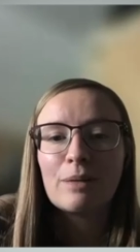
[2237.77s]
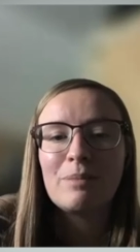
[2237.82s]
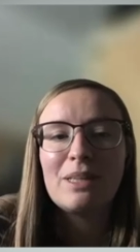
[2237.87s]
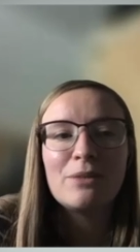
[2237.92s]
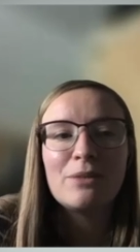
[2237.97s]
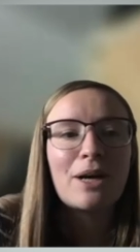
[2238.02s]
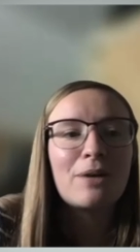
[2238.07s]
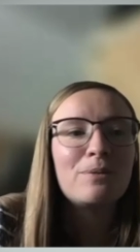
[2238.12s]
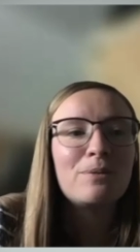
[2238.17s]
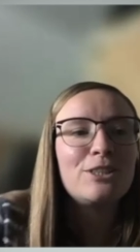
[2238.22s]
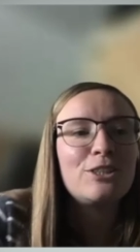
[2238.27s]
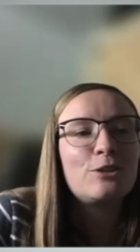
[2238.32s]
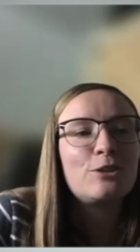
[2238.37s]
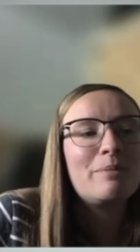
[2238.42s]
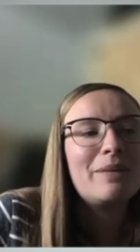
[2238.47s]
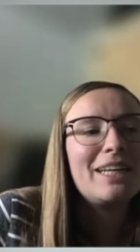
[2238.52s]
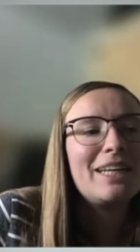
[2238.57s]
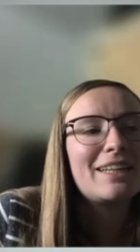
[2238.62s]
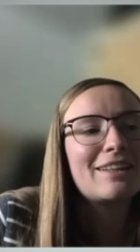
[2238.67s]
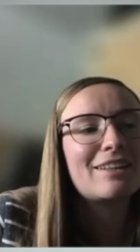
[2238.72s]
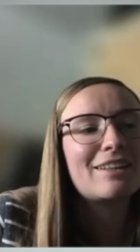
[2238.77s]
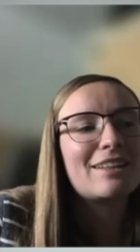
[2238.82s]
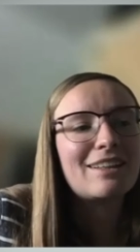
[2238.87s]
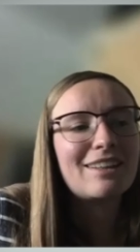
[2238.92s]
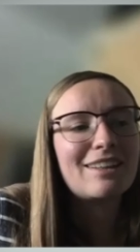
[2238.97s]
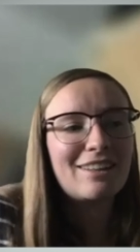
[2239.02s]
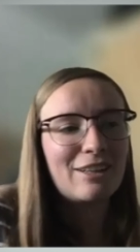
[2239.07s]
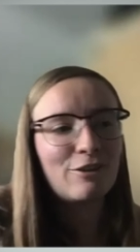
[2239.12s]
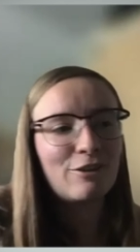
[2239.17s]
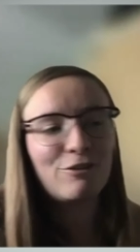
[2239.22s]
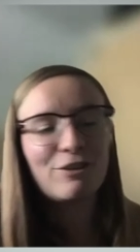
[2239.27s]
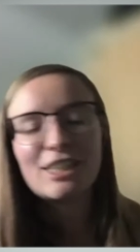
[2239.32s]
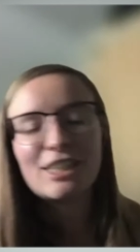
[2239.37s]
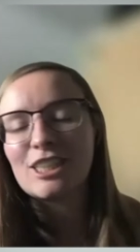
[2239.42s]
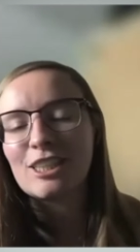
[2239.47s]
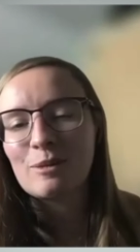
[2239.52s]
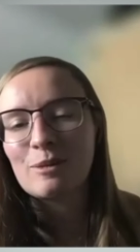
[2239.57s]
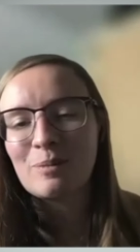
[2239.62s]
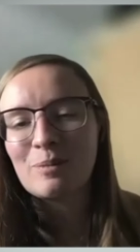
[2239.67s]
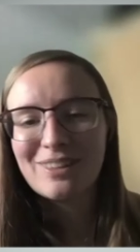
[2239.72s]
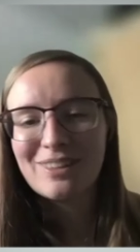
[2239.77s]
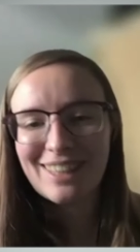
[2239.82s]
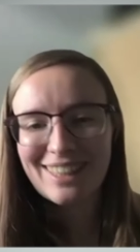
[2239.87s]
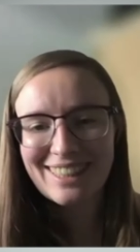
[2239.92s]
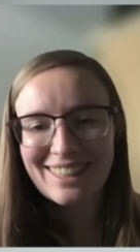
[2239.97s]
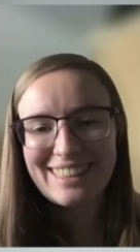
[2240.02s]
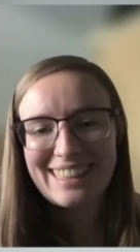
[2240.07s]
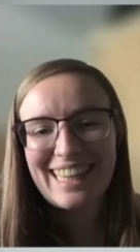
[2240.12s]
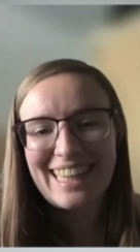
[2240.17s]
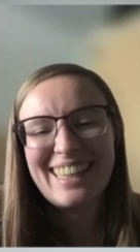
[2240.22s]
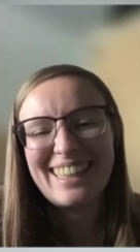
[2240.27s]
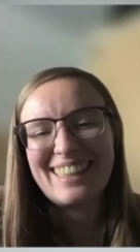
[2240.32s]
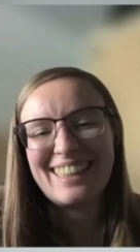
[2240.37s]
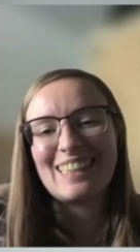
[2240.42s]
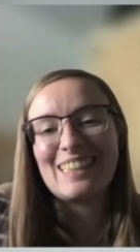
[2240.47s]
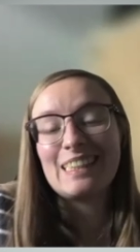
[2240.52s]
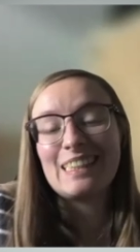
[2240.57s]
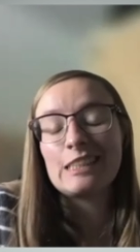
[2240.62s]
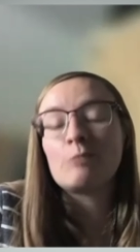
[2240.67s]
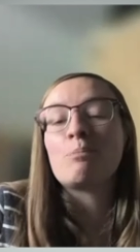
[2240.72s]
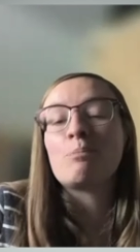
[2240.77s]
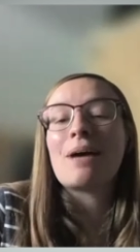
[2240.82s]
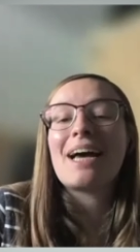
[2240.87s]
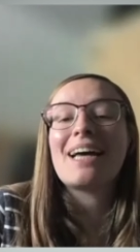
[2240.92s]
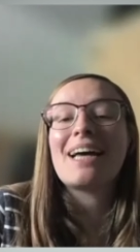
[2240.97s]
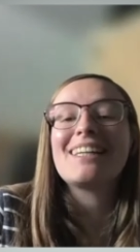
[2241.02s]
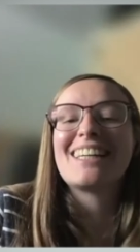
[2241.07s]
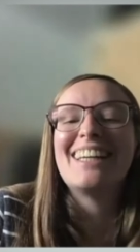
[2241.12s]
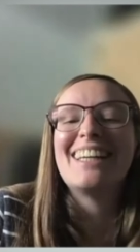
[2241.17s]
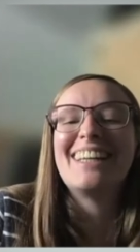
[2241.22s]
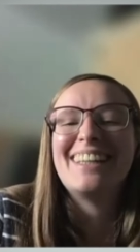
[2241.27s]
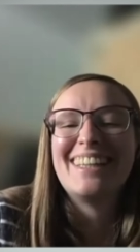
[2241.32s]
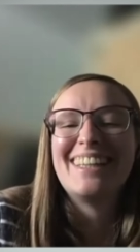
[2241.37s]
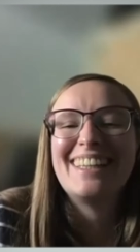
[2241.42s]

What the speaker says: I mean, why would you make a vegetable that is bad?